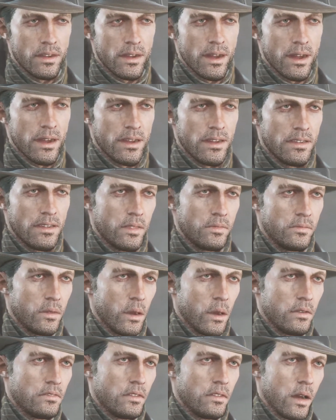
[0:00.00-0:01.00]
Guess I have
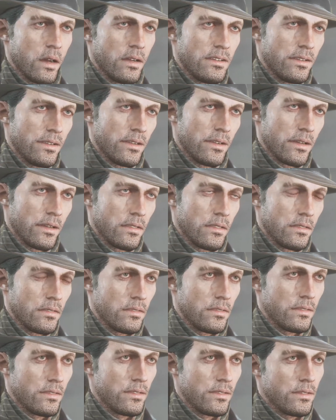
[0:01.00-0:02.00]
no choice.
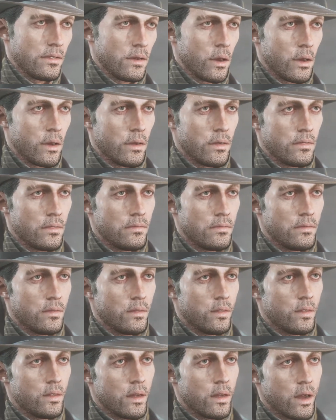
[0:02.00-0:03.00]
So,
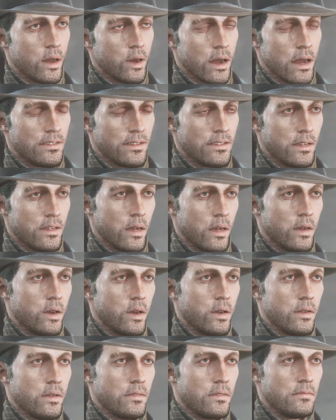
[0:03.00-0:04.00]
what do I need to
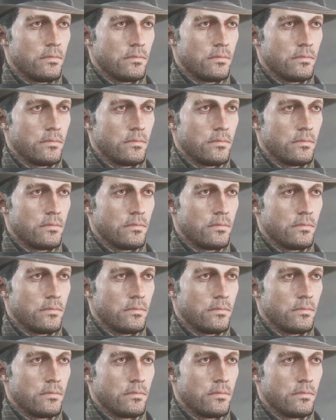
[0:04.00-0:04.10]
do?